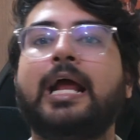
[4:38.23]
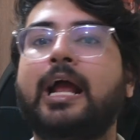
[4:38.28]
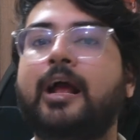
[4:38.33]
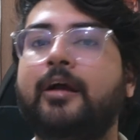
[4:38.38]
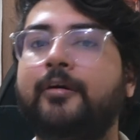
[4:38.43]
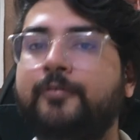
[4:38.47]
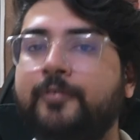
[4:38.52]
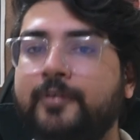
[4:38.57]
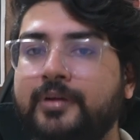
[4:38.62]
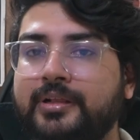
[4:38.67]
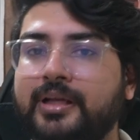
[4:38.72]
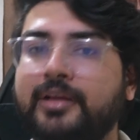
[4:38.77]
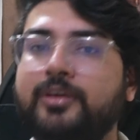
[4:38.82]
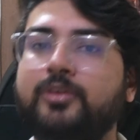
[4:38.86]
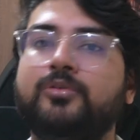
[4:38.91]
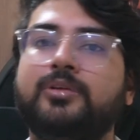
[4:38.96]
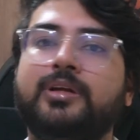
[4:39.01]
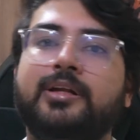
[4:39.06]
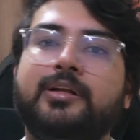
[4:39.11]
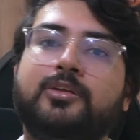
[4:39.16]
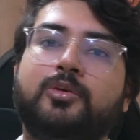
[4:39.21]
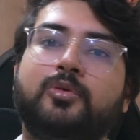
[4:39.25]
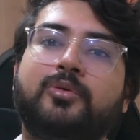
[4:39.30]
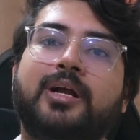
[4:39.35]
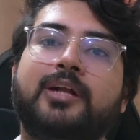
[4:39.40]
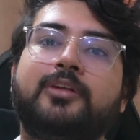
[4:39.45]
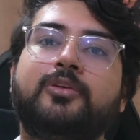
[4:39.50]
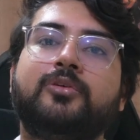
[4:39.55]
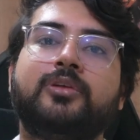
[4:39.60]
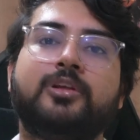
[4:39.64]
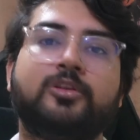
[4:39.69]
Everything you need to
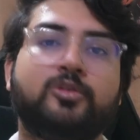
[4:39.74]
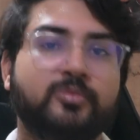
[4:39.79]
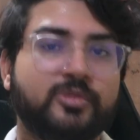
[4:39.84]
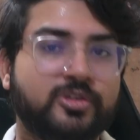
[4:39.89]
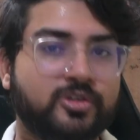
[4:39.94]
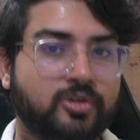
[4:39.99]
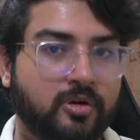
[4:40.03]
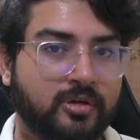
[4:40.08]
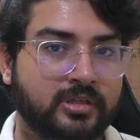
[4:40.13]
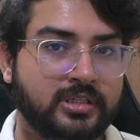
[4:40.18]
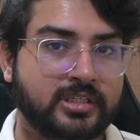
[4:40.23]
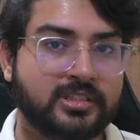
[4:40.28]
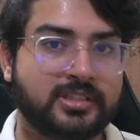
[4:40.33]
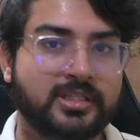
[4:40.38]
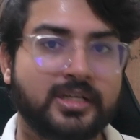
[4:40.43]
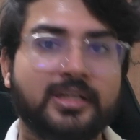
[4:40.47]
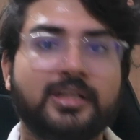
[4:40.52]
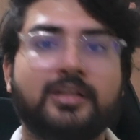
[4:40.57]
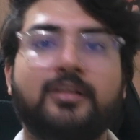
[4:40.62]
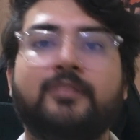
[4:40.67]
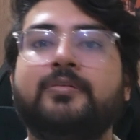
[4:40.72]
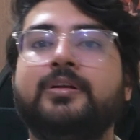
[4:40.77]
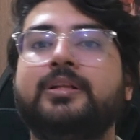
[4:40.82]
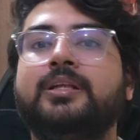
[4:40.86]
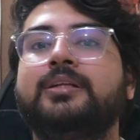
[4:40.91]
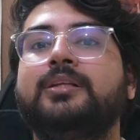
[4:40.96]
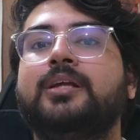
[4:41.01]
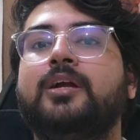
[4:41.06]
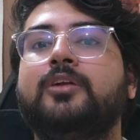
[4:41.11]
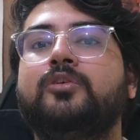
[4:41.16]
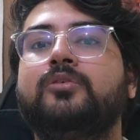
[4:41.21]
get your resume shortlisted and
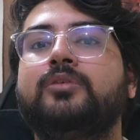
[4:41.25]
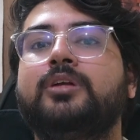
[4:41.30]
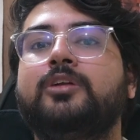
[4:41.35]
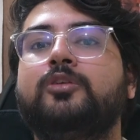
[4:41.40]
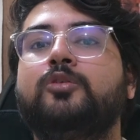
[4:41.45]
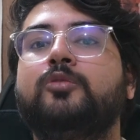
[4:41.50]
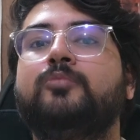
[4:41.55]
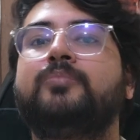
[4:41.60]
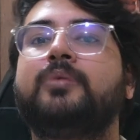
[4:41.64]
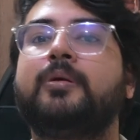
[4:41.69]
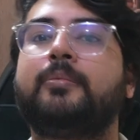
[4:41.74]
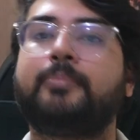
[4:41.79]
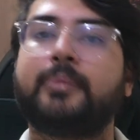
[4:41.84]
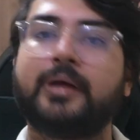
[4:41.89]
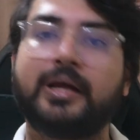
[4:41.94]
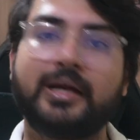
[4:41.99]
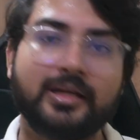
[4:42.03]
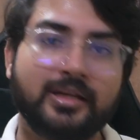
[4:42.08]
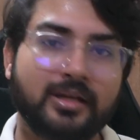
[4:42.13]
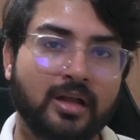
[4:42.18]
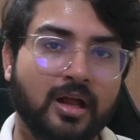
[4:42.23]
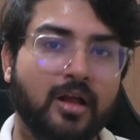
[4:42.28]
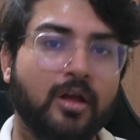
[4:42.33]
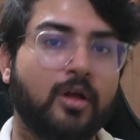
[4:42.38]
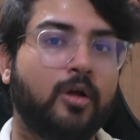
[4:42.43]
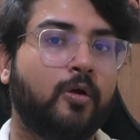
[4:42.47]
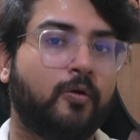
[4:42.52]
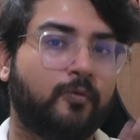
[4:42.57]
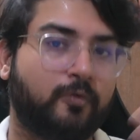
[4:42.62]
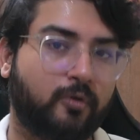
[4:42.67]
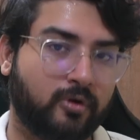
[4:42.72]
everything that you need to prepare
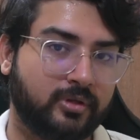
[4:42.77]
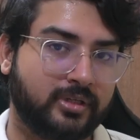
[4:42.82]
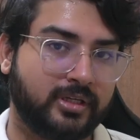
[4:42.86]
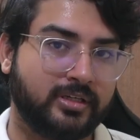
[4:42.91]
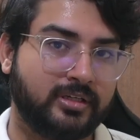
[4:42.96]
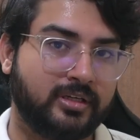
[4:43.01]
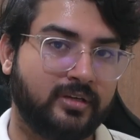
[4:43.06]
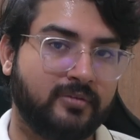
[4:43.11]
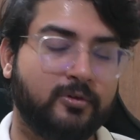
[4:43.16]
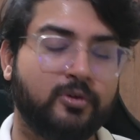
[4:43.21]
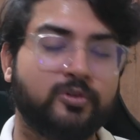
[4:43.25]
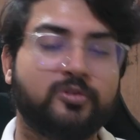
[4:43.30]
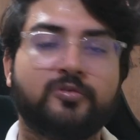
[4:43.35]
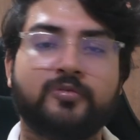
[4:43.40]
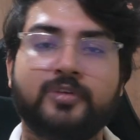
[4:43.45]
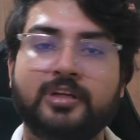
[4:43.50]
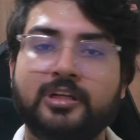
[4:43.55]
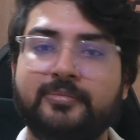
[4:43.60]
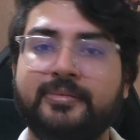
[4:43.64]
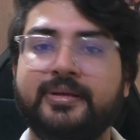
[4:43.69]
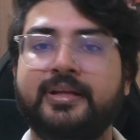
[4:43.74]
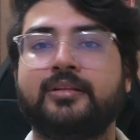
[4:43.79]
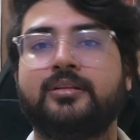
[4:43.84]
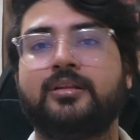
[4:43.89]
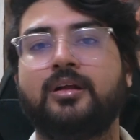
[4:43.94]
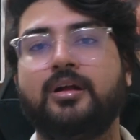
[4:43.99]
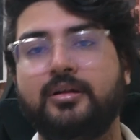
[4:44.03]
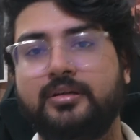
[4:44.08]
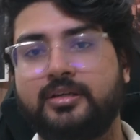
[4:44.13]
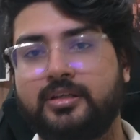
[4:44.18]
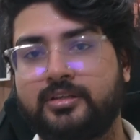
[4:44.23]
for the interviews will be in
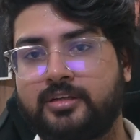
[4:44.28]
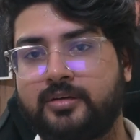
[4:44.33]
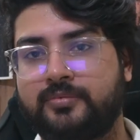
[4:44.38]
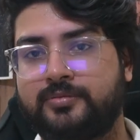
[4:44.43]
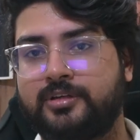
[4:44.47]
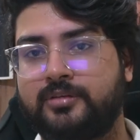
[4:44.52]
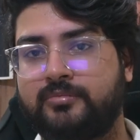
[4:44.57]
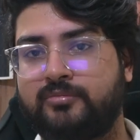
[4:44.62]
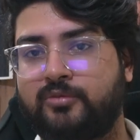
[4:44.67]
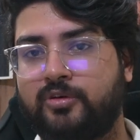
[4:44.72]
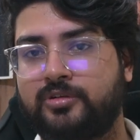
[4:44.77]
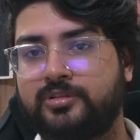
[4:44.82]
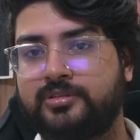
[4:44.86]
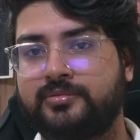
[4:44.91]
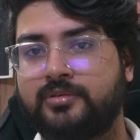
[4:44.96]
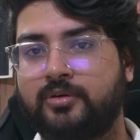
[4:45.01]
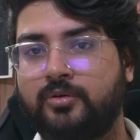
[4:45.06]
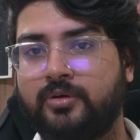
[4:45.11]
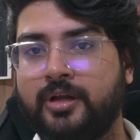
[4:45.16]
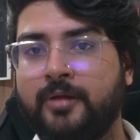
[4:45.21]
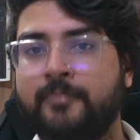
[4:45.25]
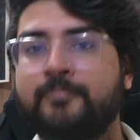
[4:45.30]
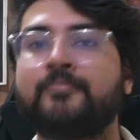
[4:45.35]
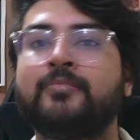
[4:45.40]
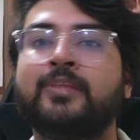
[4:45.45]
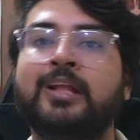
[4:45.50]
the description box. Okay.